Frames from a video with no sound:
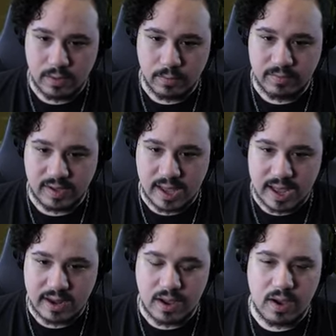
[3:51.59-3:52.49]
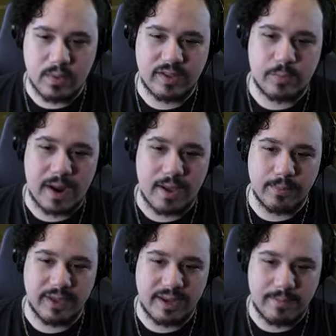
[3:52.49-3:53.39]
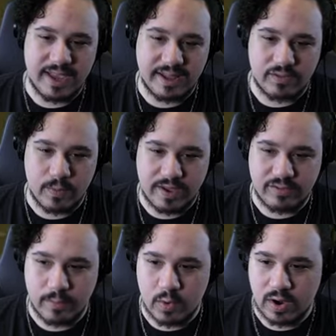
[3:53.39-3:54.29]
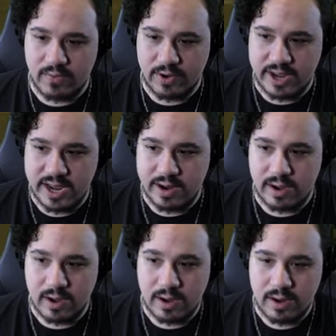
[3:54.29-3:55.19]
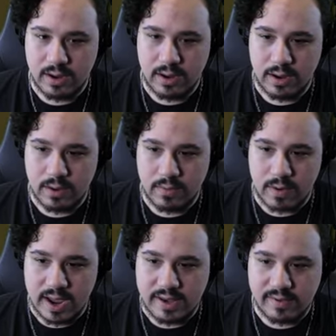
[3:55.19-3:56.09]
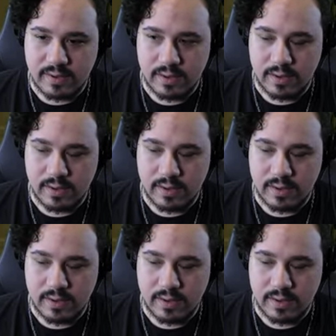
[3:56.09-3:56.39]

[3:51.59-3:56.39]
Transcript: Hope to god, oh, it's probably gonna make its way somewhere over here, right?